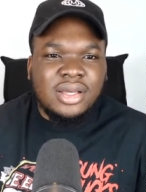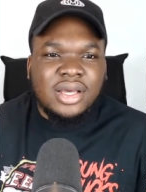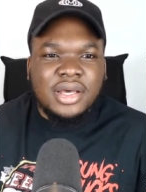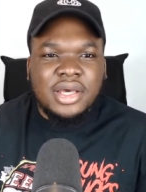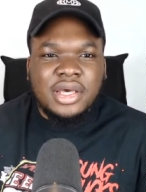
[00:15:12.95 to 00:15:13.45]

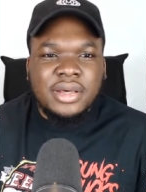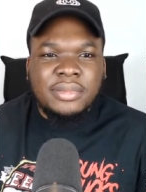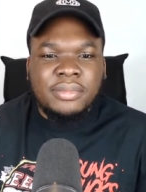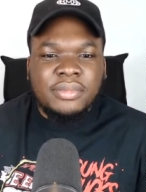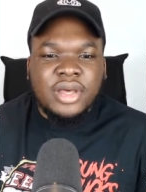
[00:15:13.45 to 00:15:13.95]

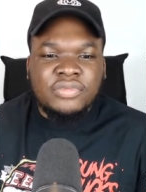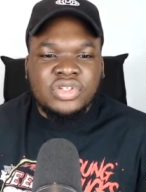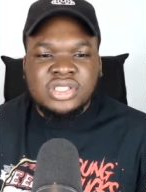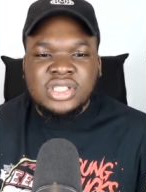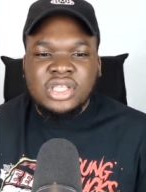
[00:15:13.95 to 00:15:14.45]
I've
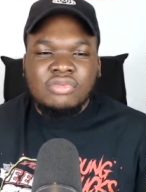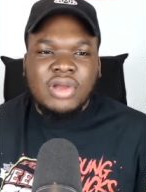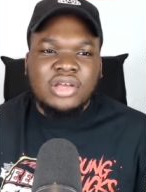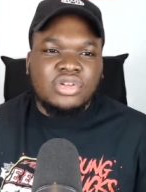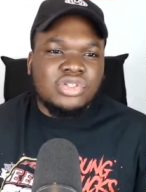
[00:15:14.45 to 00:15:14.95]
just seen
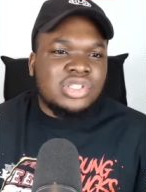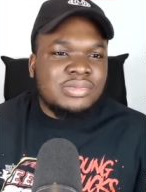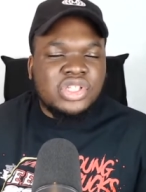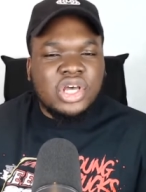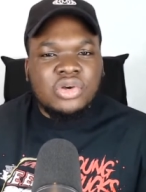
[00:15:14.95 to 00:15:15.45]
around on some
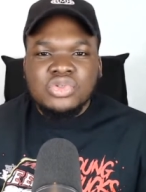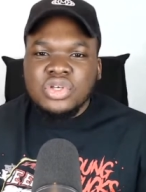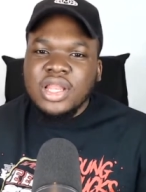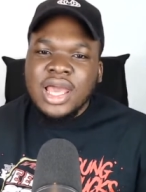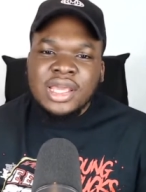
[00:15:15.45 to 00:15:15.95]
circles
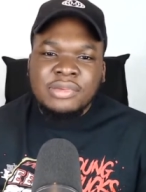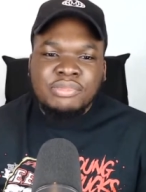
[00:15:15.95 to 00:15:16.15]
online,